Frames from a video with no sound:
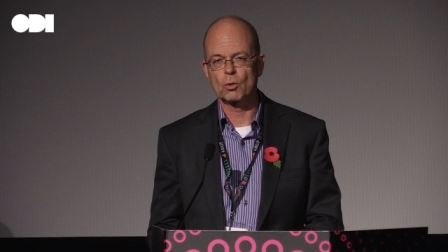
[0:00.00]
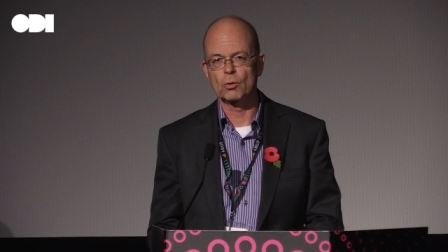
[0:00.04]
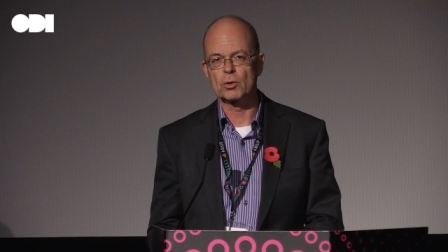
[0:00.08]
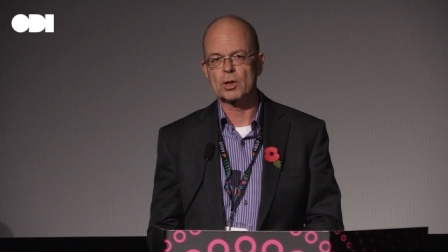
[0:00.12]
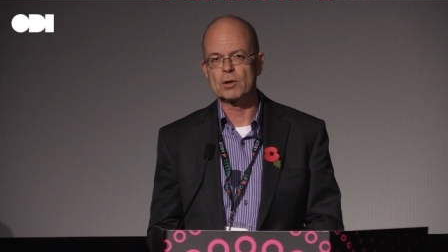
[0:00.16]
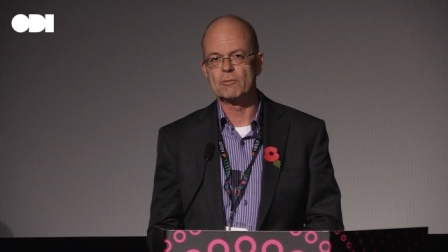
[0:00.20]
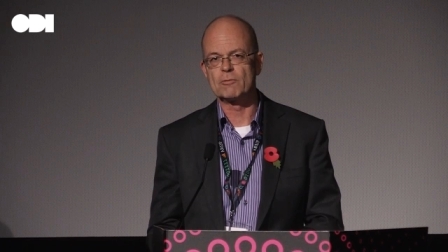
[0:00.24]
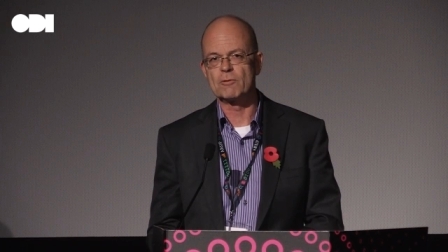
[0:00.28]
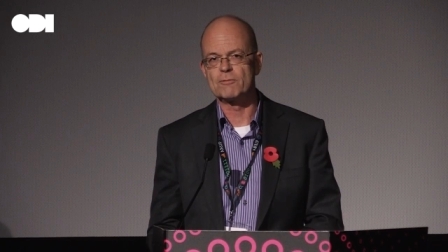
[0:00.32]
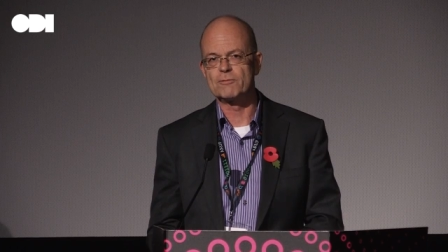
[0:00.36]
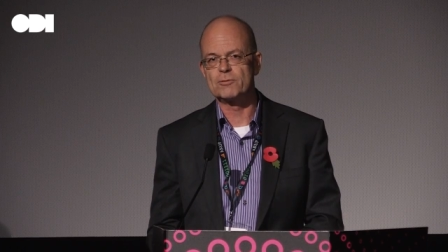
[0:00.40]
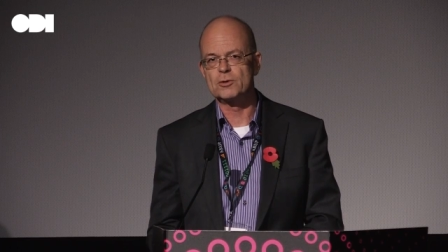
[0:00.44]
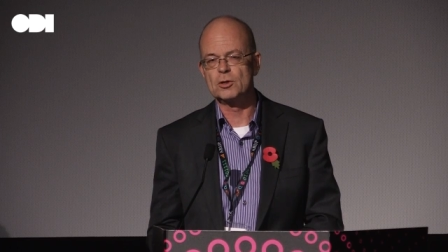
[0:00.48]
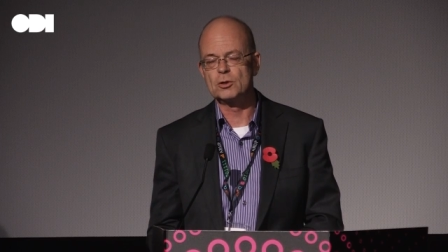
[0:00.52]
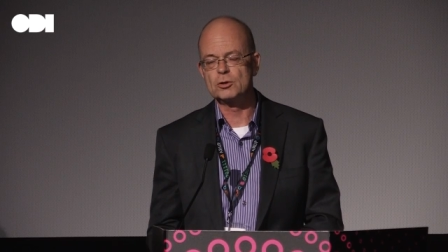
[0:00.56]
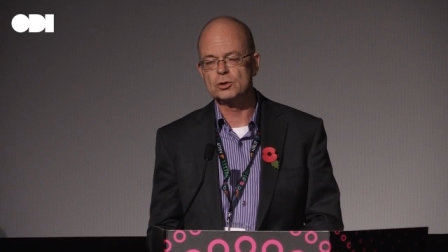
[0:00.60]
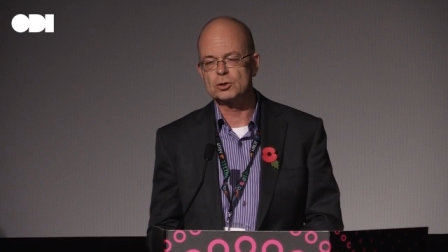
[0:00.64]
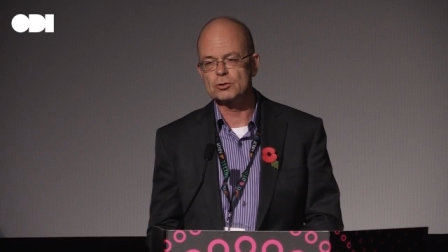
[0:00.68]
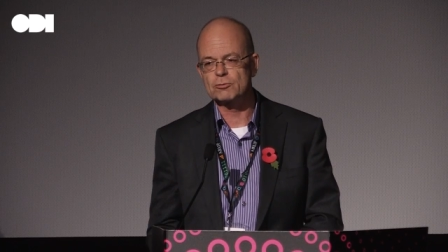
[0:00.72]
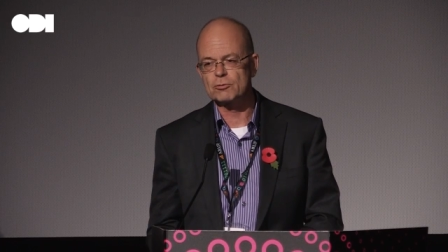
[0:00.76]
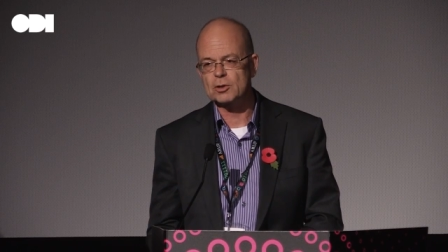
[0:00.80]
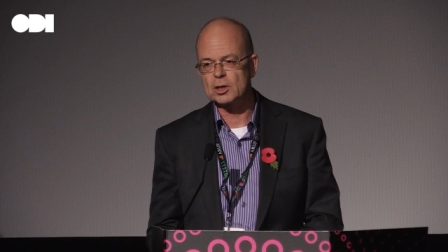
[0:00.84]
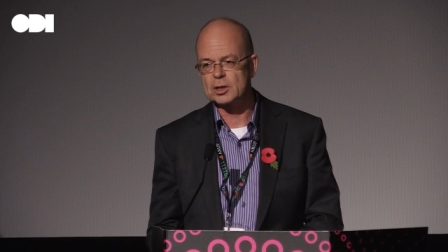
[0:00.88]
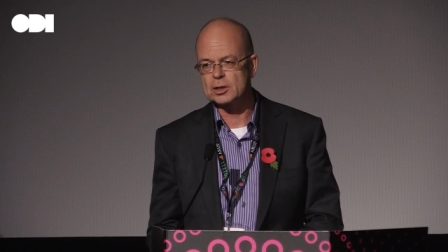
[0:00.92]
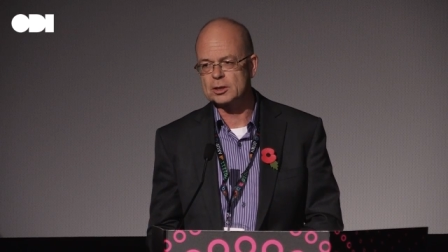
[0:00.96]
or they refuse
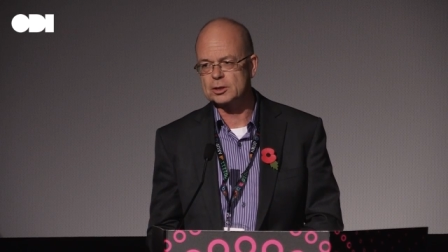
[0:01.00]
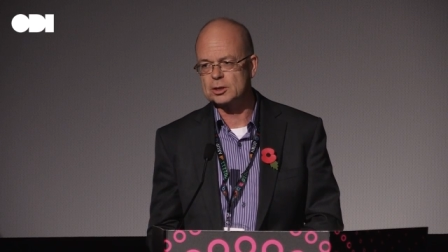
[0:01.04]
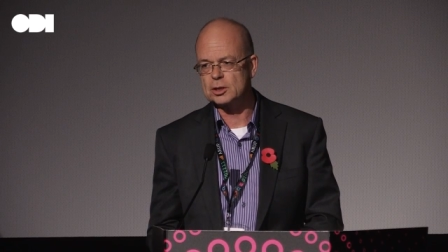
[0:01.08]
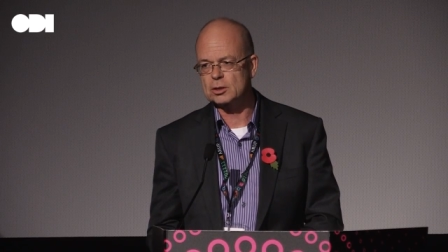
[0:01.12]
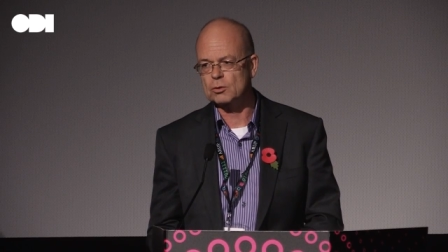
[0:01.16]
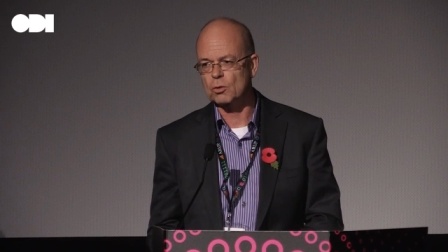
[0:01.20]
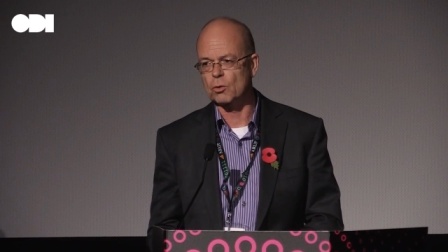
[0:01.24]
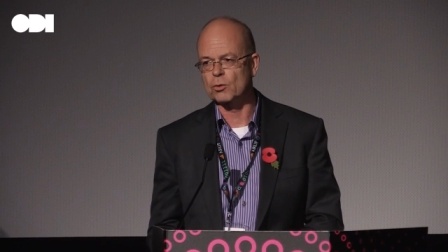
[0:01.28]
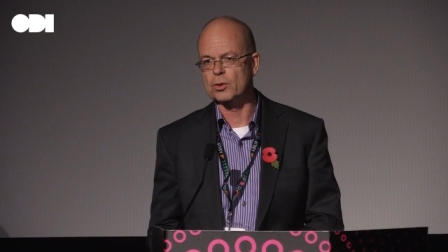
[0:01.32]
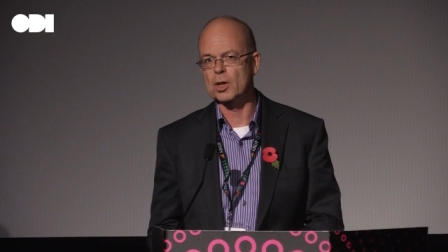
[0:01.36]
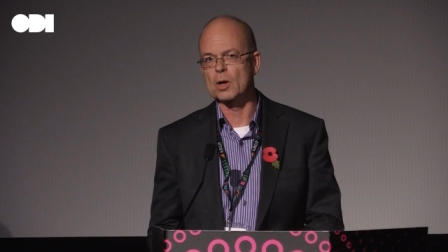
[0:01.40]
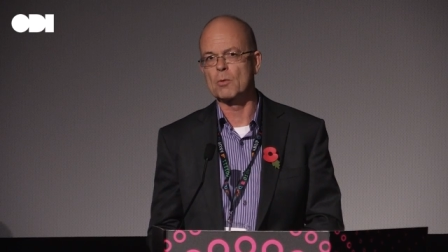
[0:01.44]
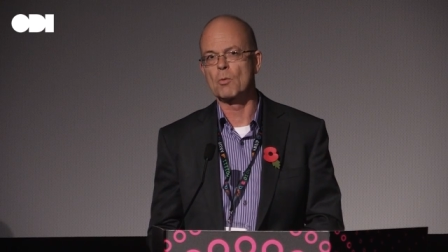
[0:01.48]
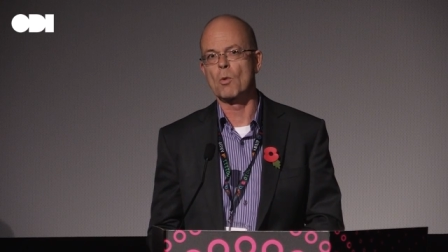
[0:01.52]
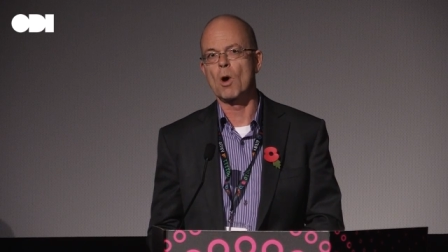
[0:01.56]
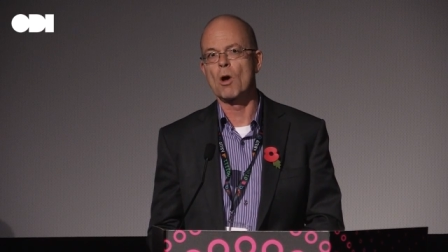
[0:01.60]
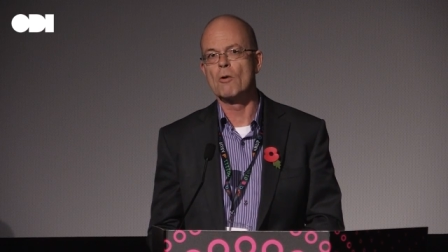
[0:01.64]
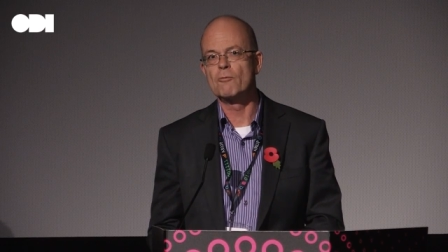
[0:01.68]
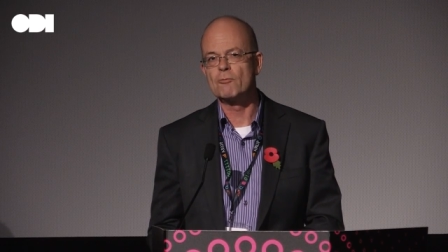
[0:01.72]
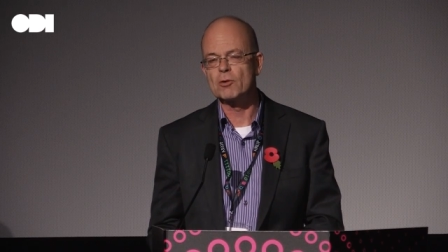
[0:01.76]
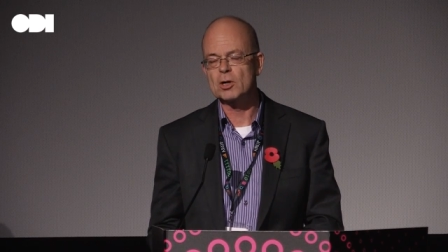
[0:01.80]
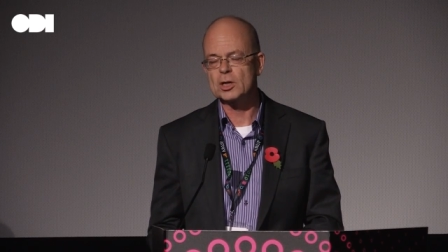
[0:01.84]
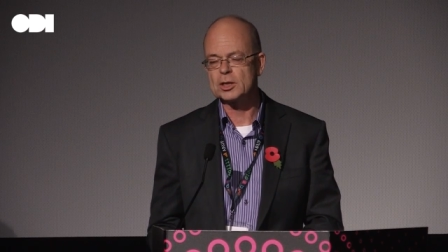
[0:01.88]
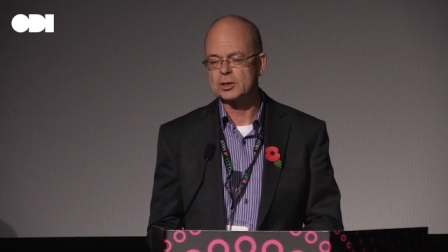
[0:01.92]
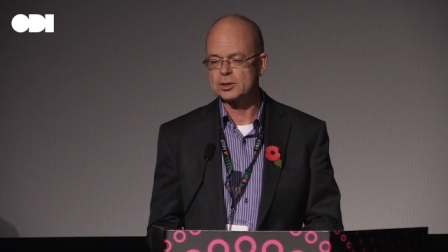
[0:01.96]
to release it, or they
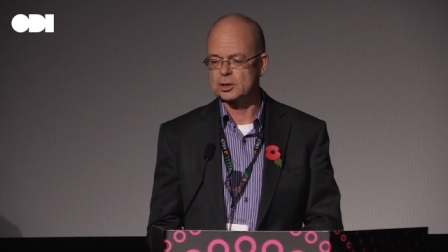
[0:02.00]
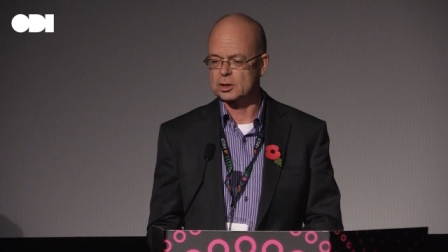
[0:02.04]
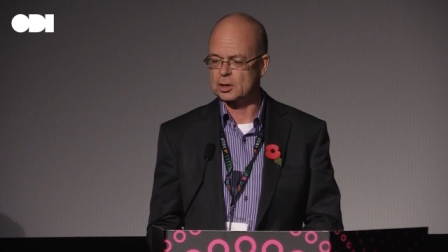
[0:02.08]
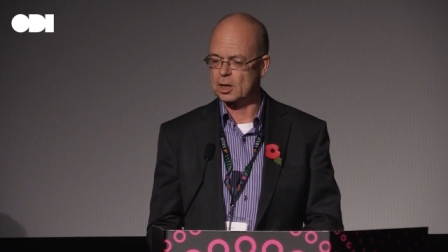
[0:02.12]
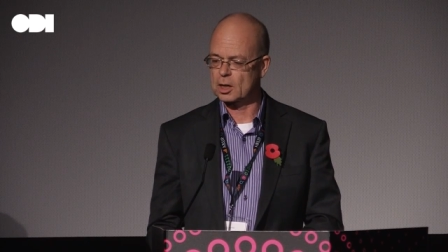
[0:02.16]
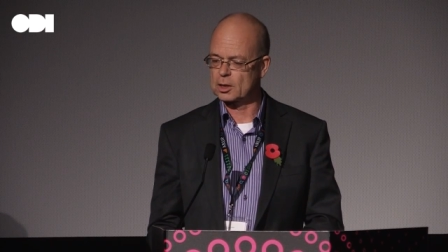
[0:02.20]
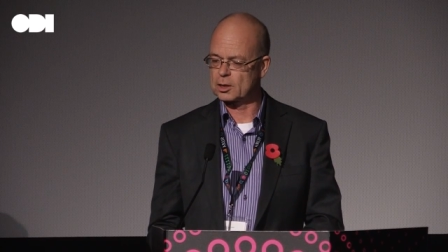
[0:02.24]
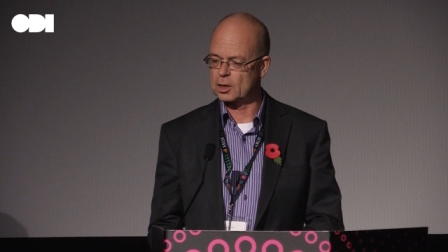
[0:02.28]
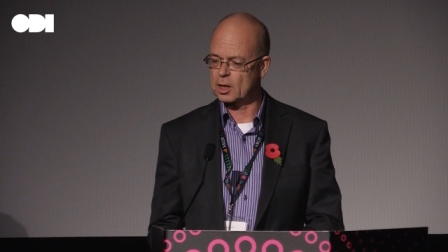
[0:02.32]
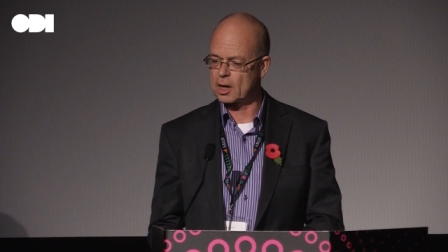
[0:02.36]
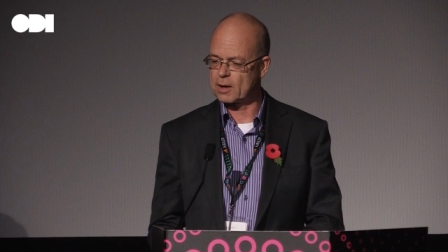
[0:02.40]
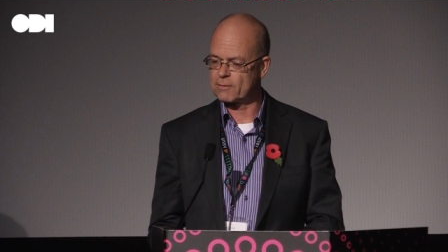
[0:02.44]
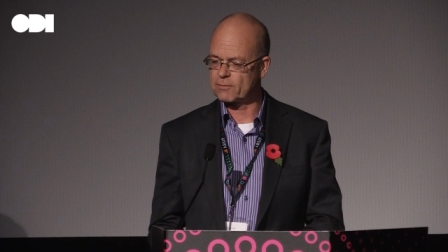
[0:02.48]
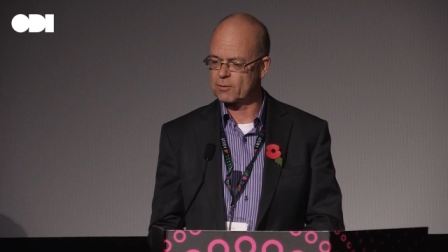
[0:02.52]
won't release it under